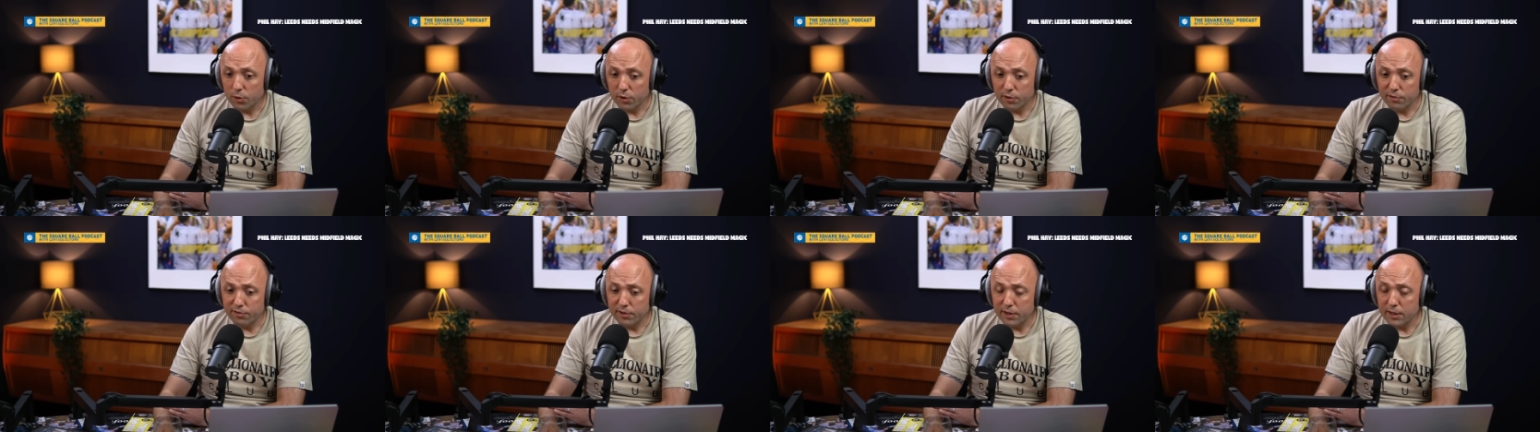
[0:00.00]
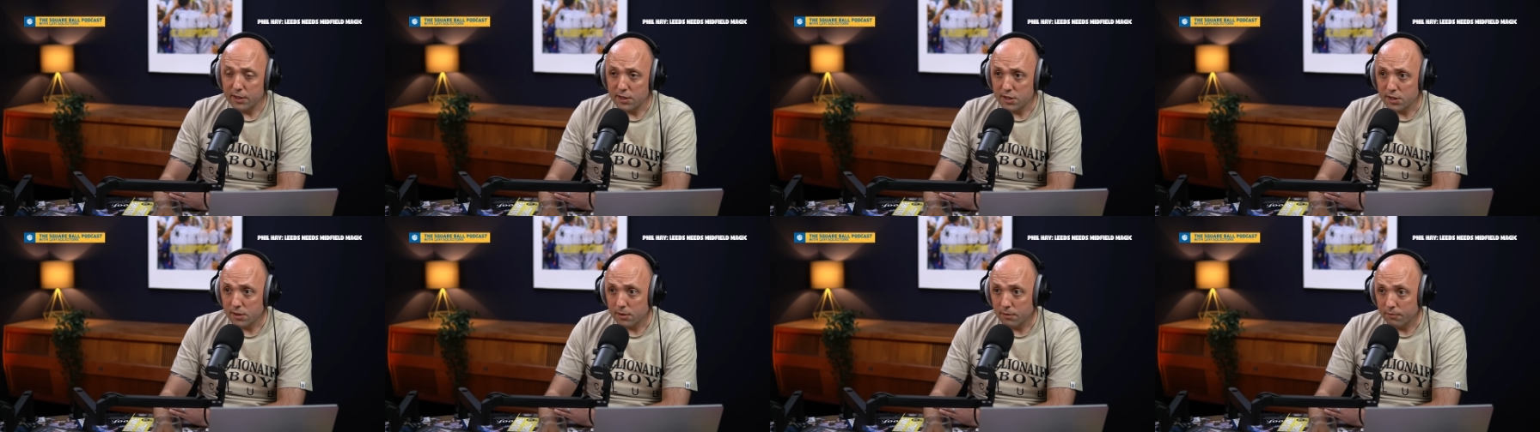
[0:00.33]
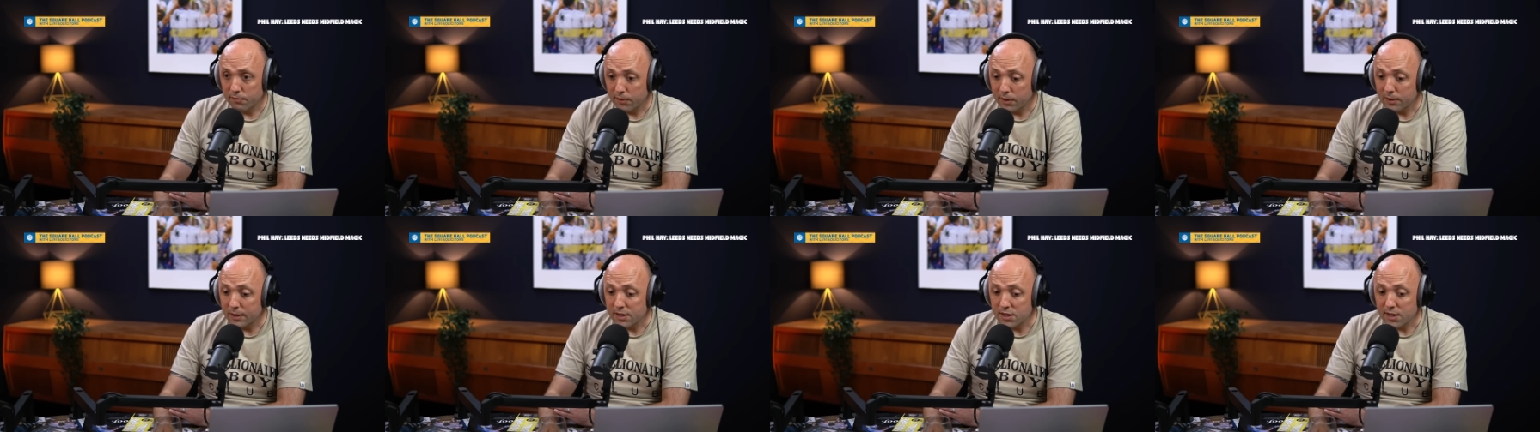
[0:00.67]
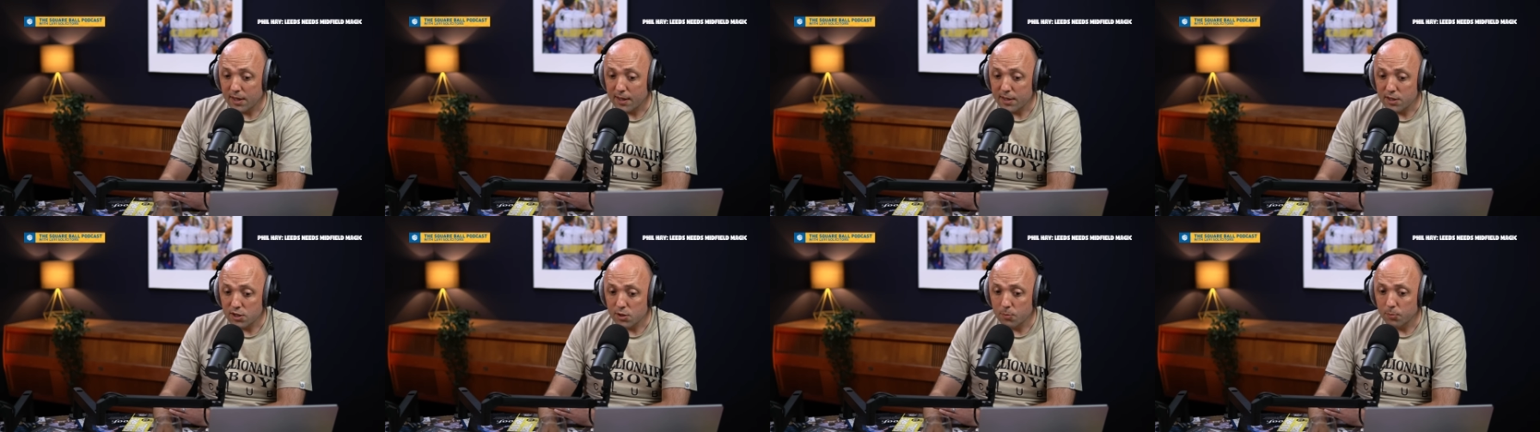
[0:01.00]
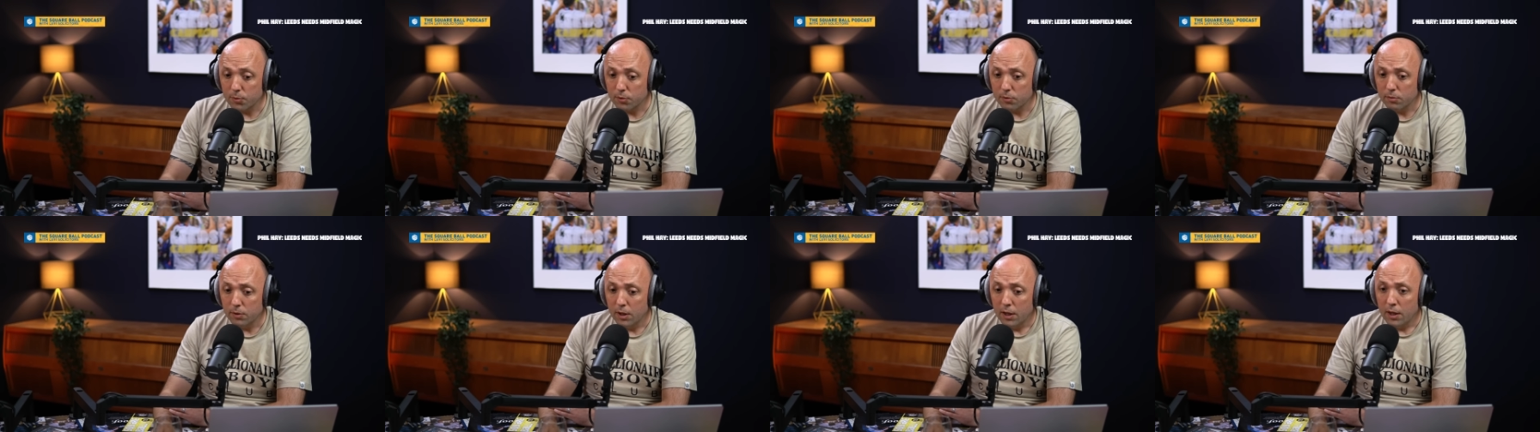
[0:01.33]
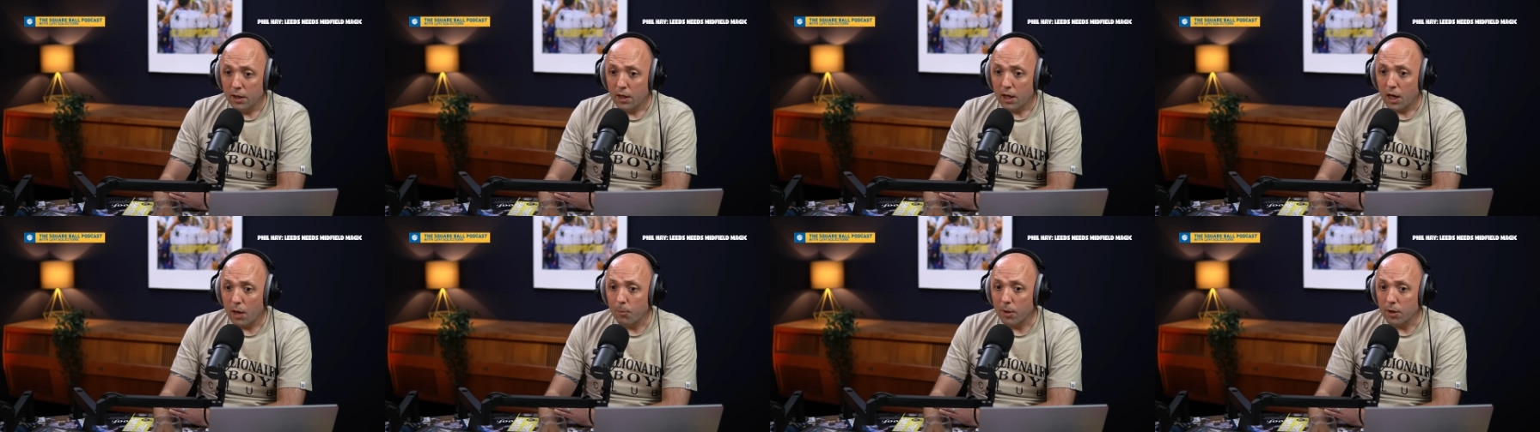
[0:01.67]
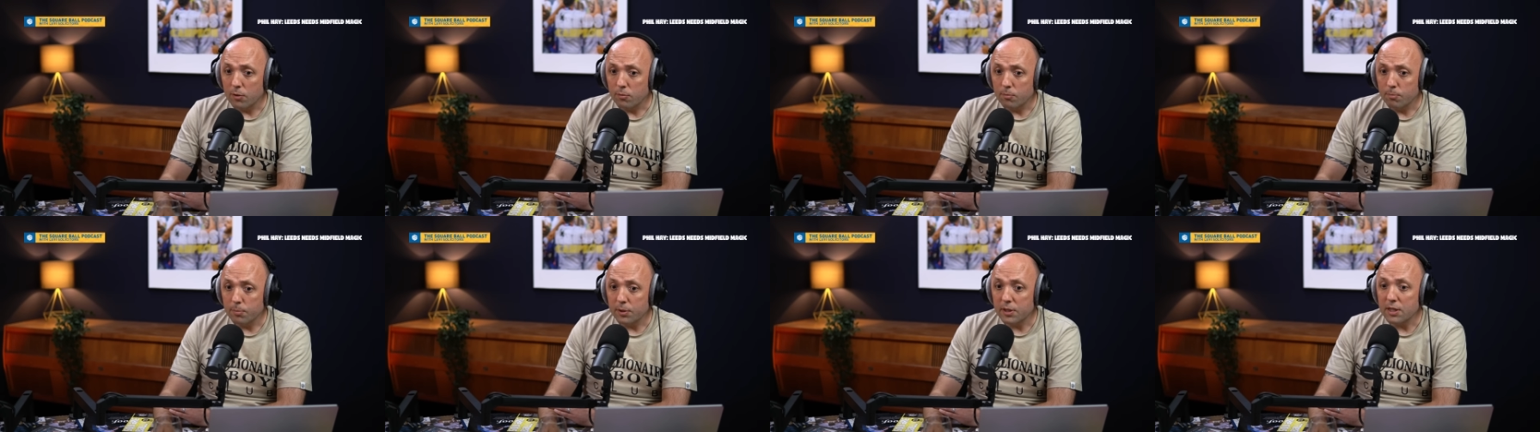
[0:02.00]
or a fairly sizable amount.